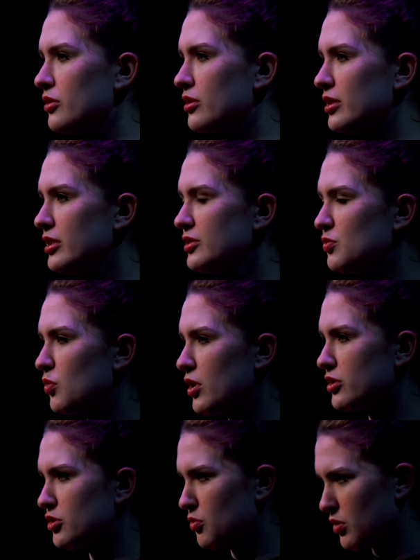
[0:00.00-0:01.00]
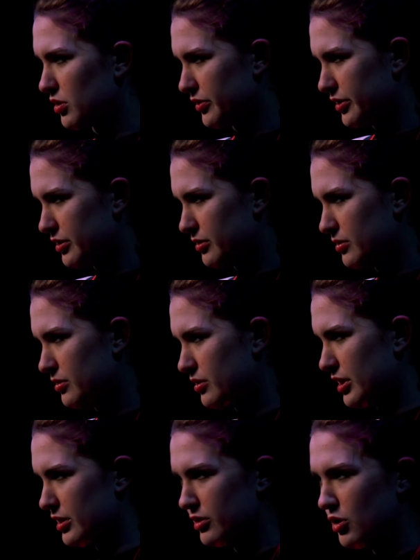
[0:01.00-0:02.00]
There is one twirling
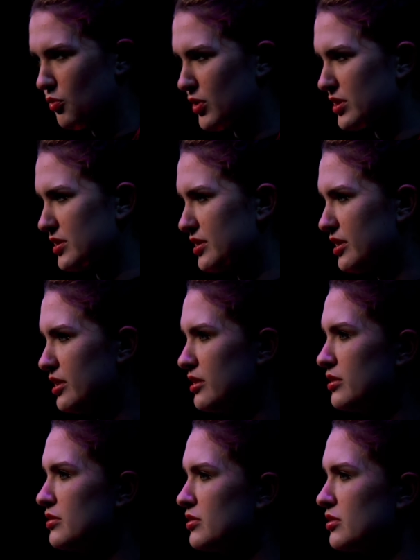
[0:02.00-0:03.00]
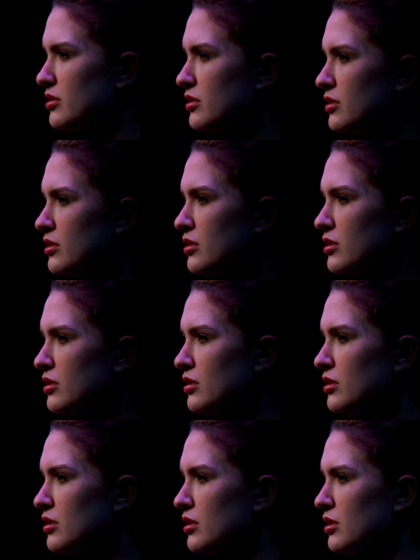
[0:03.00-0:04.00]
that no one sees.
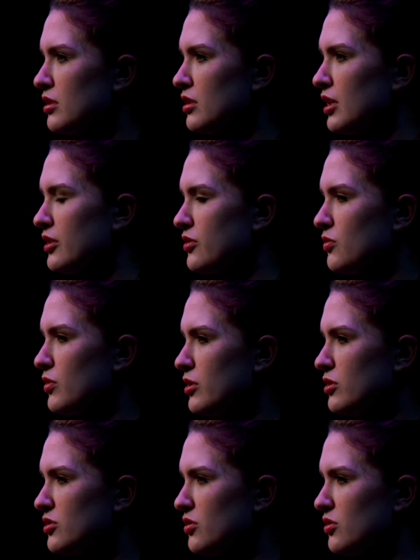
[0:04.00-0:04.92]
At the winter